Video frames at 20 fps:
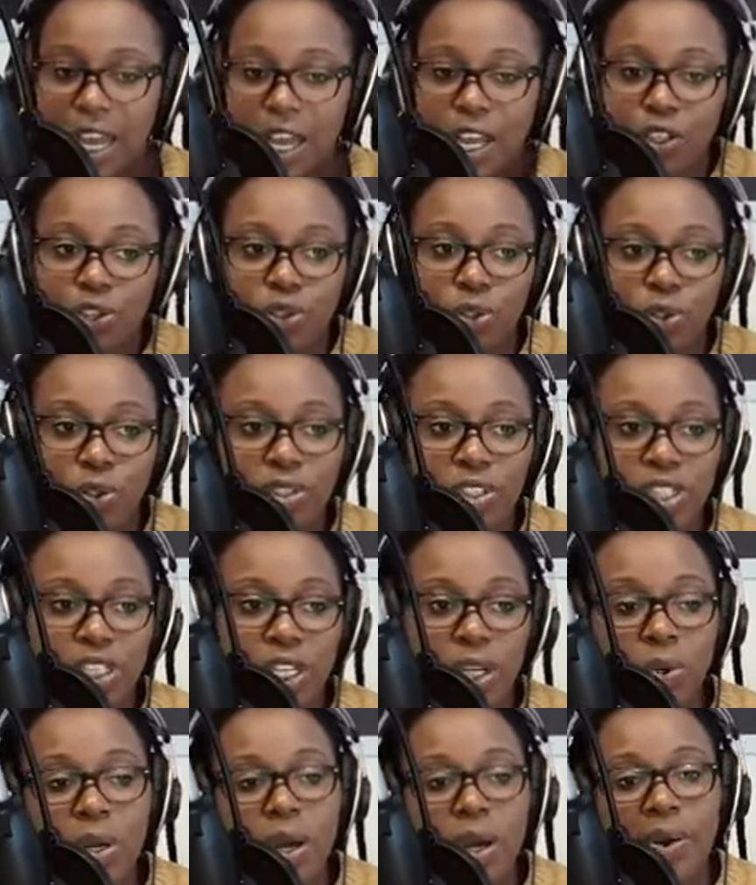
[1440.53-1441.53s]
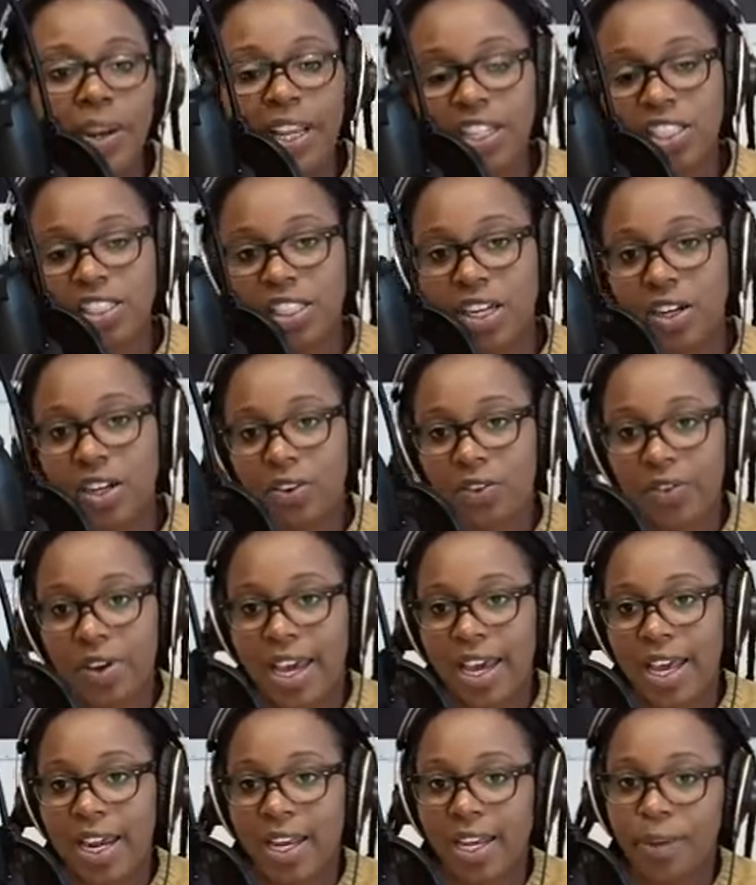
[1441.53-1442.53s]
So January is
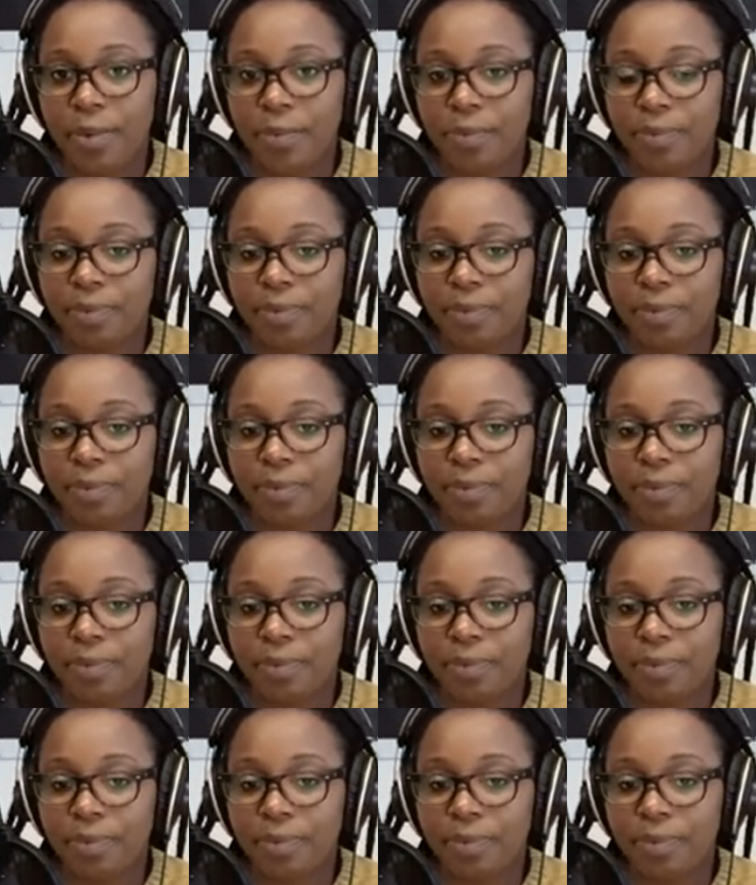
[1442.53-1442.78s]
Januari,